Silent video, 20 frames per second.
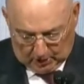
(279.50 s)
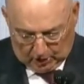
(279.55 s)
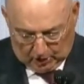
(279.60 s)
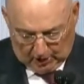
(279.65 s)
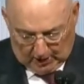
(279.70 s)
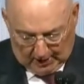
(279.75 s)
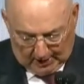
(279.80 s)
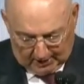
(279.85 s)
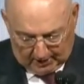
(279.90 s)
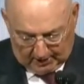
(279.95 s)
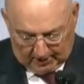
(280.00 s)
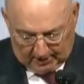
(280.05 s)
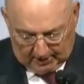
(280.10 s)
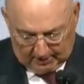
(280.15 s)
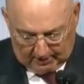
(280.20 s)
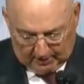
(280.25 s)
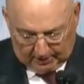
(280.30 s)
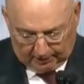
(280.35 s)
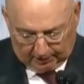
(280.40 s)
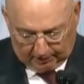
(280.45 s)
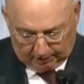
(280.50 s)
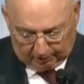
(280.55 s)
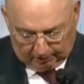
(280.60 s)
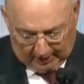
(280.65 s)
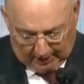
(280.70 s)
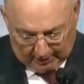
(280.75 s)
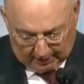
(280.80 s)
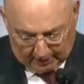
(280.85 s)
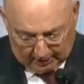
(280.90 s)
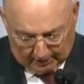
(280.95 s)
Just as the
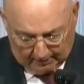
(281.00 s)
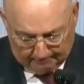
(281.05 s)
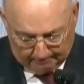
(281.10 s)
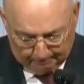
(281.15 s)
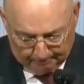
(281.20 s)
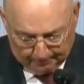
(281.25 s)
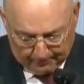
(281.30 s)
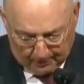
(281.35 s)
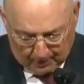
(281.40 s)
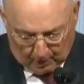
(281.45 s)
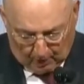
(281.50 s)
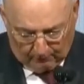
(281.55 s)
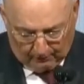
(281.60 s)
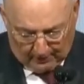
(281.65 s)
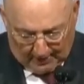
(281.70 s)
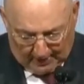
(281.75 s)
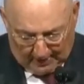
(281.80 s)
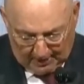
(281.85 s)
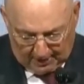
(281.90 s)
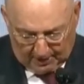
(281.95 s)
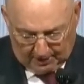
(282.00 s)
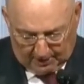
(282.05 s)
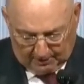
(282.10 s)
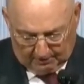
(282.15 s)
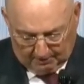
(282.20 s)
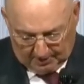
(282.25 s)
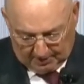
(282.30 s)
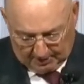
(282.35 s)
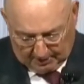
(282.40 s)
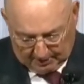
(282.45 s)
threat of
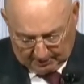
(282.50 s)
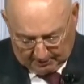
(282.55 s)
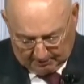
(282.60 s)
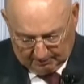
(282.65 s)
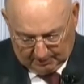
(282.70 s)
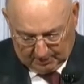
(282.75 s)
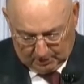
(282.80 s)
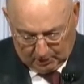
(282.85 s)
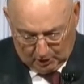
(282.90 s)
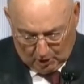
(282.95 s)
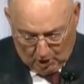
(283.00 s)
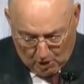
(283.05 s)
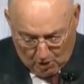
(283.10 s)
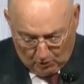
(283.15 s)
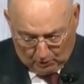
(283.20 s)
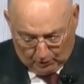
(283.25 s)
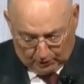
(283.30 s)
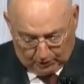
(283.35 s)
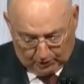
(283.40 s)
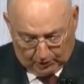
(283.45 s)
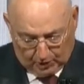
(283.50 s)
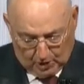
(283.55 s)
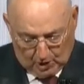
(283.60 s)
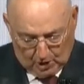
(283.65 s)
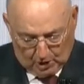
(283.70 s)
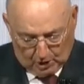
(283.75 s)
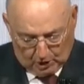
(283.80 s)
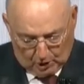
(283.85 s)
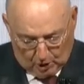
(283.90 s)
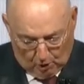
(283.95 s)
anti-Semitism knows
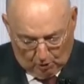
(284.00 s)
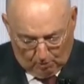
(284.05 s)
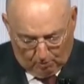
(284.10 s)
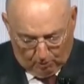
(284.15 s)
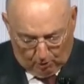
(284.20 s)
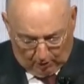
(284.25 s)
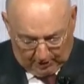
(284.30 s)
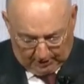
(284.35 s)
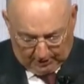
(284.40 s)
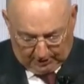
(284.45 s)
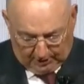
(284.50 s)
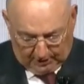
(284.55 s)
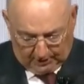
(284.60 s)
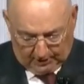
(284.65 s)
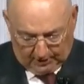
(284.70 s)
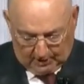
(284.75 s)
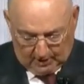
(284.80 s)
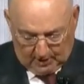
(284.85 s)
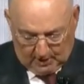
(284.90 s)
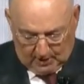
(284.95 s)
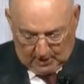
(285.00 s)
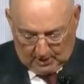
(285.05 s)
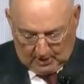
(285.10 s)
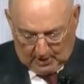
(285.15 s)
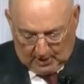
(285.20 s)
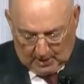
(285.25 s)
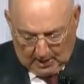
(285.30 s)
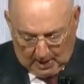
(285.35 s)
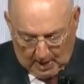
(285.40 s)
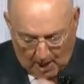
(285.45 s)
no borders,
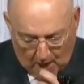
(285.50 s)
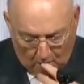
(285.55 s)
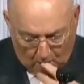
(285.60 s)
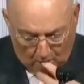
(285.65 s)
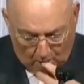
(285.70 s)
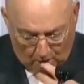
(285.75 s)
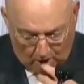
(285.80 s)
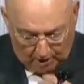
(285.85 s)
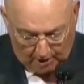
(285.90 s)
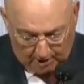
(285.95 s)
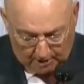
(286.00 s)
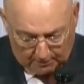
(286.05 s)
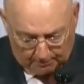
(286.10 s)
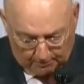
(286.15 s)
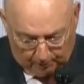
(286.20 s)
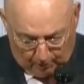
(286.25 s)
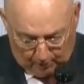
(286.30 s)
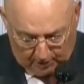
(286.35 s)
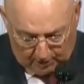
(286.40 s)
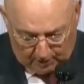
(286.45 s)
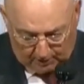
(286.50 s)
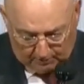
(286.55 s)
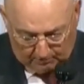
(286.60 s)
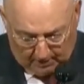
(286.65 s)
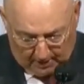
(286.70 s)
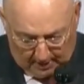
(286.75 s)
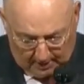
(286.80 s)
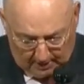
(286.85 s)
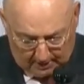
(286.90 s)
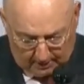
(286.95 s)
our response
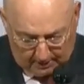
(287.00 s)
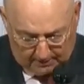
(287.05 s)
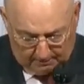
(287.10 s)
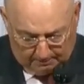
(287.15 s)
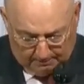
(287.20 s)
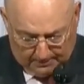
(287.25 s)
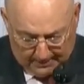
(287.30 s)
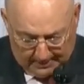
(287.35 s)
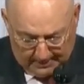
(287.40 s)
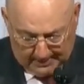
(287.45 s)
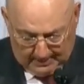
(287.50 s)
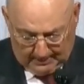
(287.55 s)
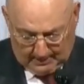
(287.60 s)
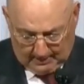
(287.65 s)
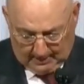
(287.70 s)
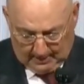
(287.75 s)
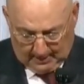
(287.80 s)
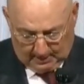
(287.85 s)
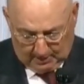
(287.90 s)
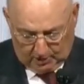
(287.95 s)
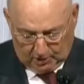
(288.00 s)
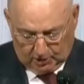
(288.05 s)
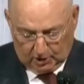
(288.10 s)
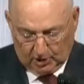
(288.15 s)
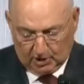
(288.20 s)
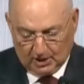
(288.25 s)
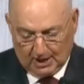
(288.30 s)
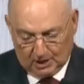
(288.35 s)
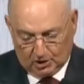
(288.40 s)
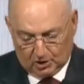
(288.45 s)
must be an
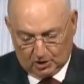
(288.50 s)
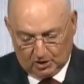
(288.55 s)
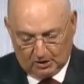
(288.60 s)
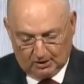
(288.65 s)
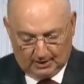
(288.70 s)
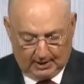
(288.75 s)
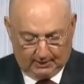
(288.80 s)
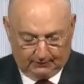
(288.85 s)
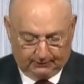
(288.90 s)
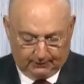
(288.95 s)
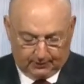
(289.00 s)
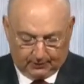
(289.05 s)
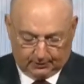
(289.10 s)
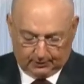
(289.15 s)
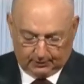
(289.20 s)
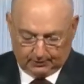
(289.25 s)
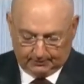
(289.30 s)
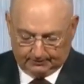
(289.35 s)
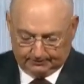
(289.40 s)
international effort.